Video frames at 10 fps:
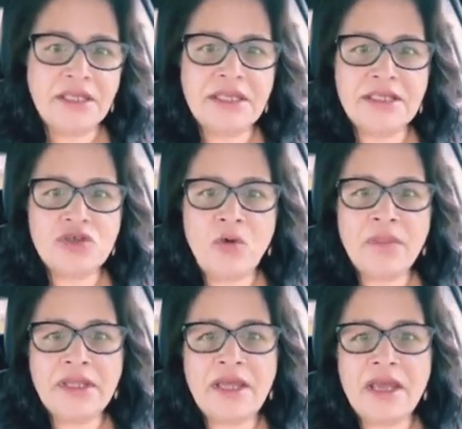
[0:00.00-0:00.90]
They told
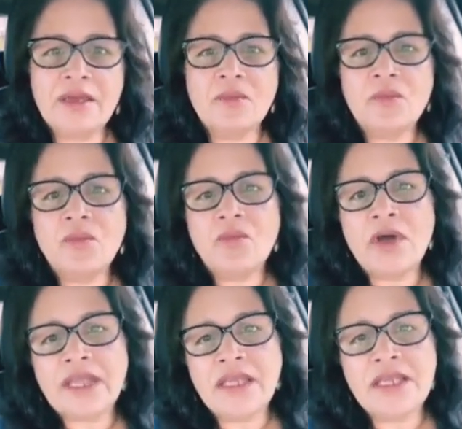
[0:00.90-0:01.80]
me that
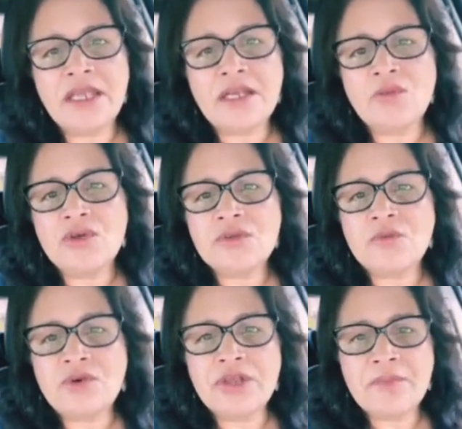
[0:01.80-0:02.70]
what they needed was
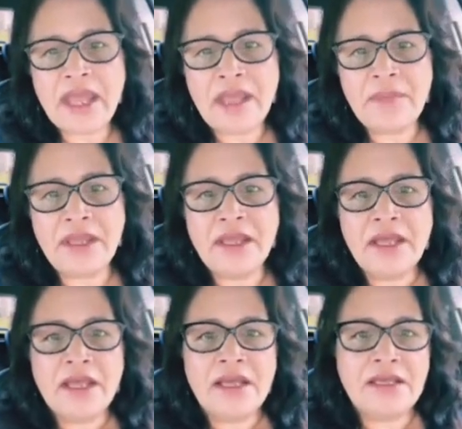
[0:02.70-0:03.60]
for their baby,
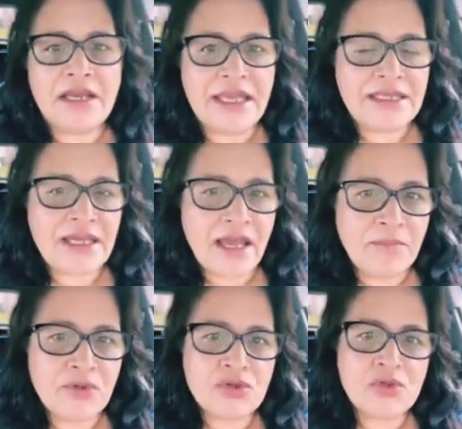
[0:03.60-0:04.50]
like
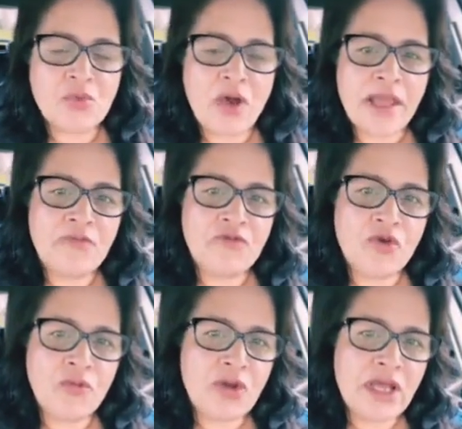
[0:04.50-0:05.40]
diapers, wipe,
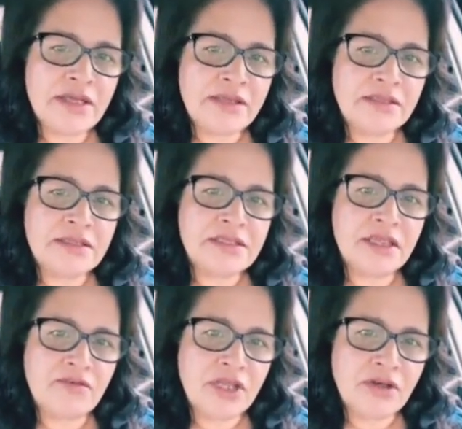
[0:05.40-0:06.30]
formula,
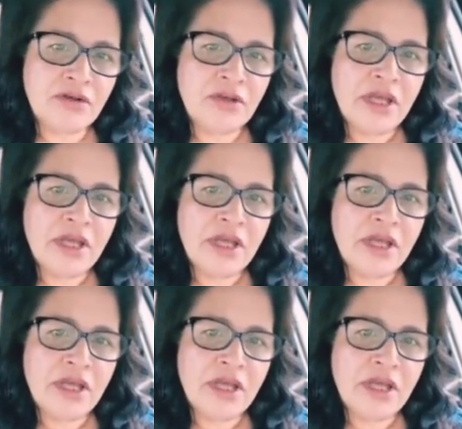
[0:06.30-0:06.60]
cereal.